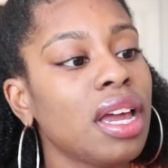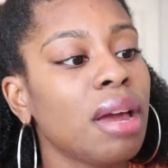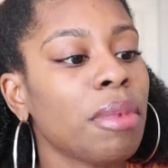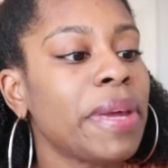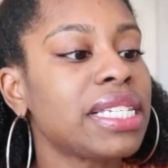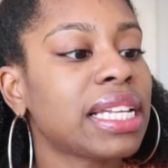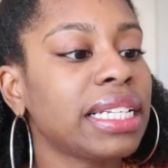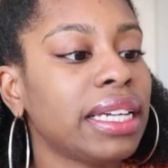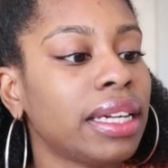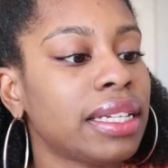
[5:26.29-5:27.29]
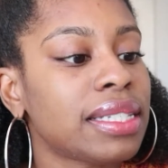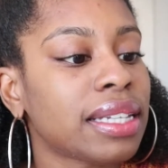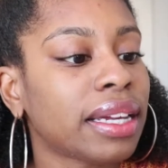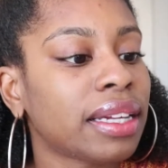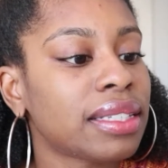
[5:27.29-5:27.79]
But basically it
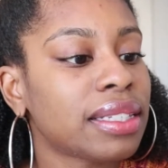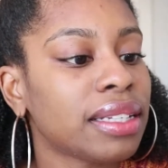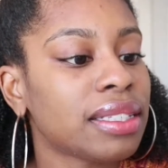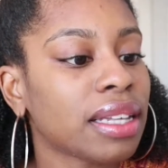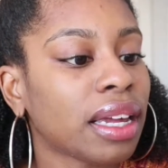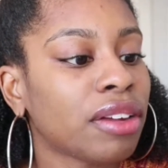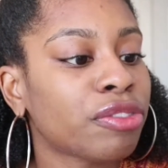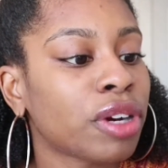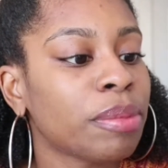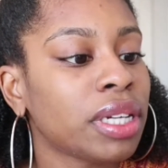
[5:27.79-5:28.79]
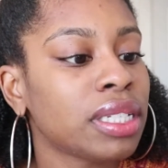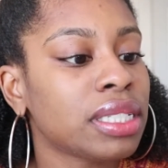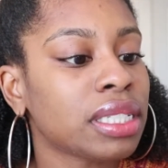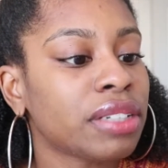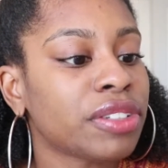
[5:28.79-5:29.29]
says it's a formula
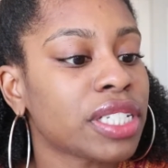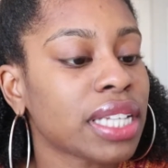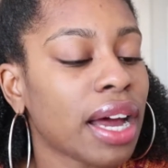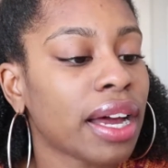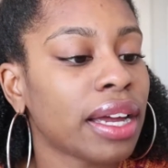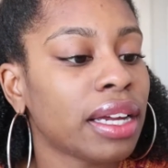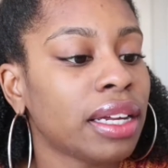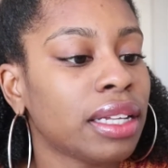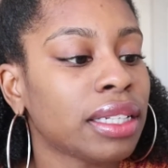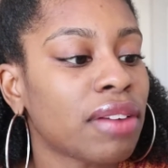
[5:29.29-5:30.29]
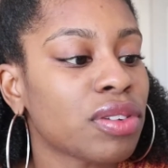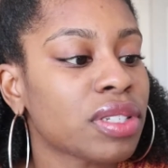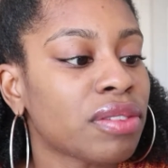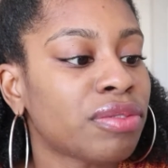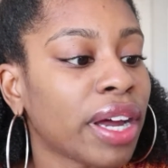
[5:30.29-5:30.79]
delivers high
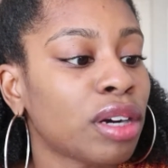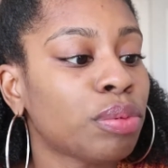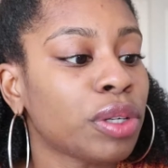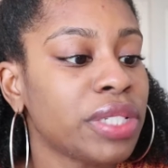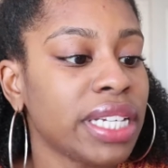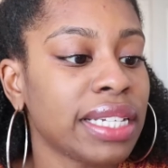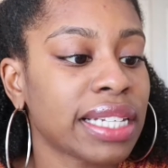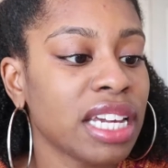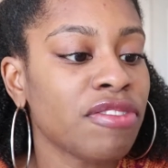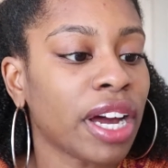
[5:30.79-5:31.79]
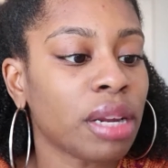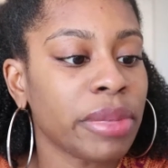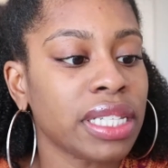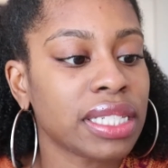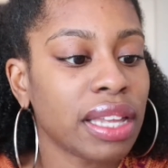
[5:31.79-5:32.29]
levels of vital proteins, key
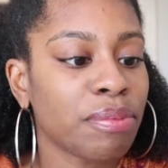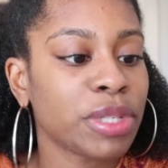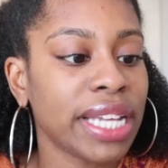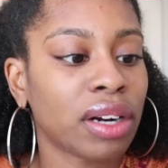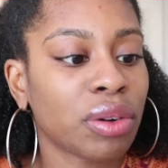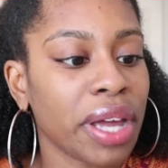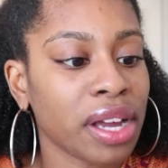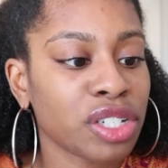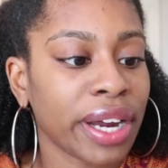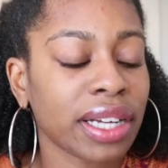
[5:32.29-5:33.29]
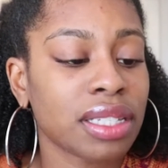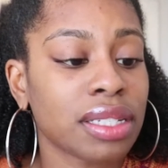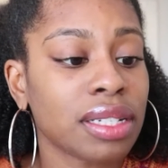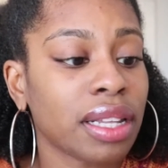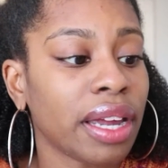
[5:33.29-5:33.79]
vitamins, and botanical extracts
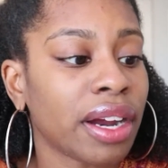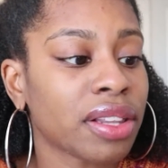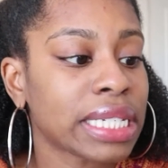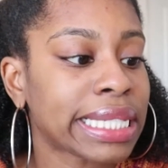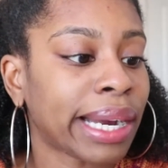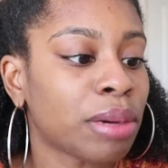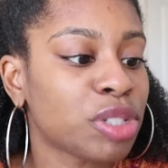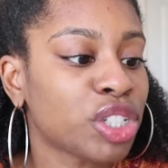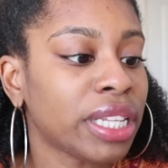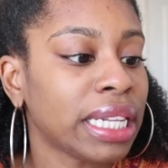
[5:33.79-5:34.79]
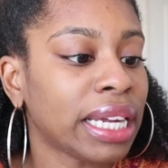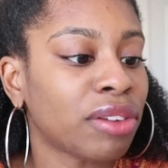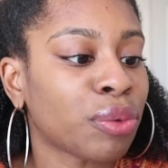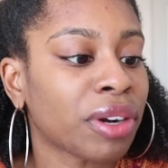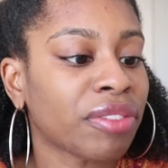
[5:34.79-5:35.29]
to the hair and the scalp, strengthening
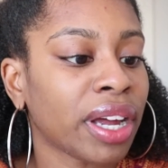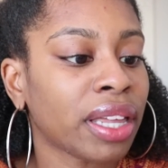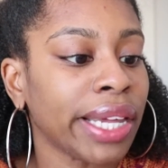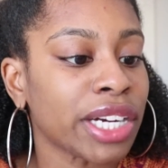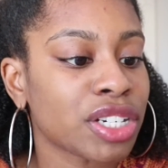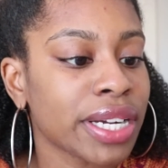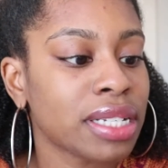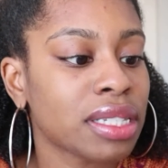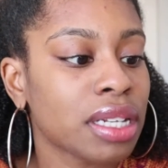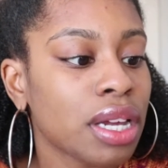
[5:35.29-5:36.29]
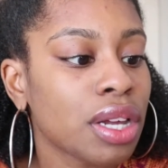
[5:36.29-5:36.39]
and fortifying the hair strands.